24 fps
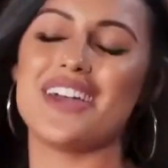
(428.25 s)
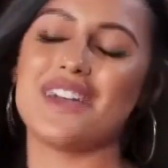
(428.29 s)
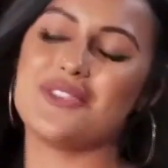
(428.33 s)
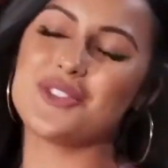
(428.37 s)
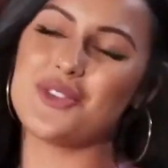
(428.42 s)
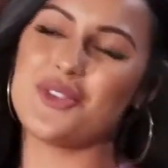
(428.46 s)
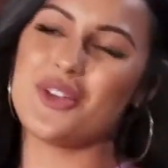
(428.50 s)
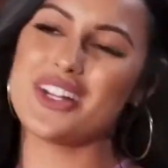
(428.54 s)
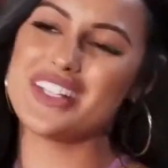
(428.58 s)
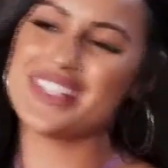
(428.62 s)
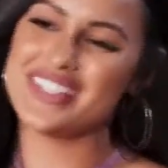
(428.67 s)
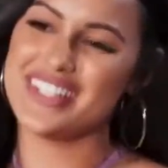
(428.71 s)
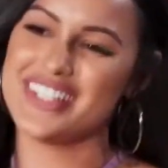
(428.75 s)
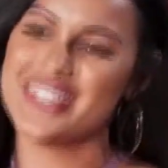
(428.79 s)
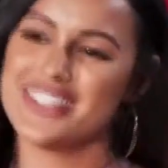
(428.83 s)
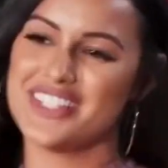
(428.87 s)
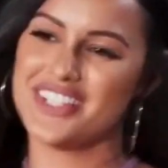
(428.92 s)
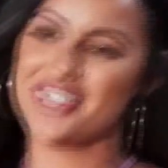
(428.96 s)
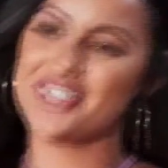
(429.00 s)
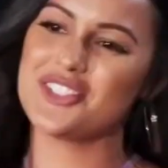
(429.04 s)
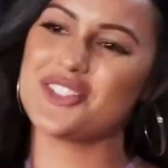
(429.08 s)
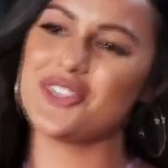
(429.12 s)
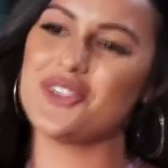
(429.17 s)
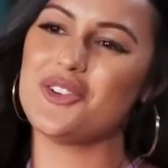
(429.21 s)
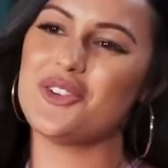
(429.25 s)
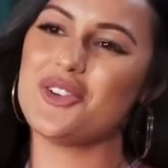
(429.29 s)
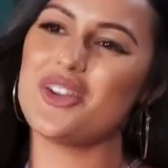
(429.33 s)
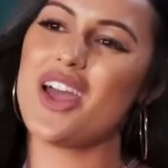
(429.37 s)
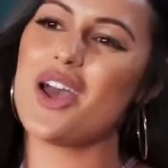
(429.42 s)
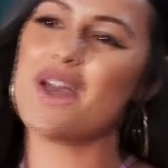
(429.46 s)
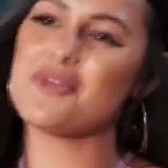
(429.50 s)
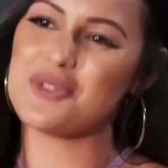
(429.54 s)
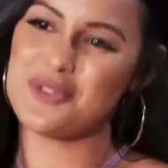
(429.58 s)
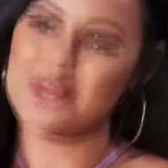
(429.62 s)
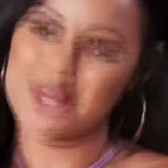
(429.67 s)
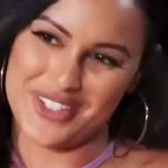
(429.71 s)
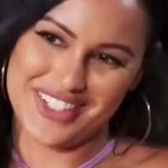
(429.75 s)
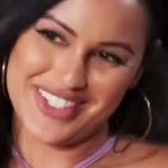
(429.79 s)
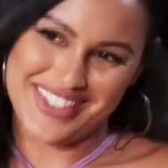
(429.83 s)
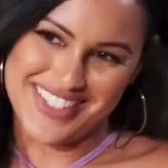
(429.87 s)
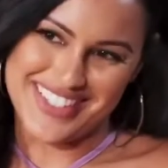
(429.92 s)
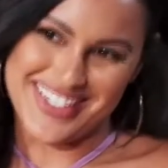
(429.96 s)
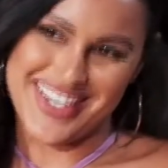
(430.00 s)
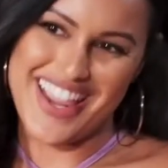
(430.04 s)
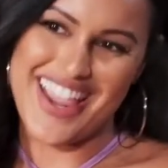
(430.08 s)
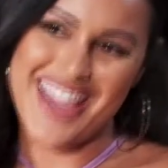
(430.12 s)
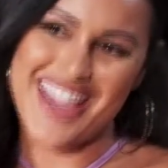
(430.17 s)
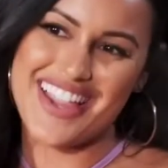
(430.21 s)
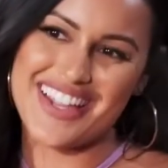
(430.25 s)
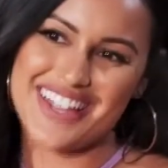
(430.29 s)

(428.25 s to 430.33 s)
The guys, I love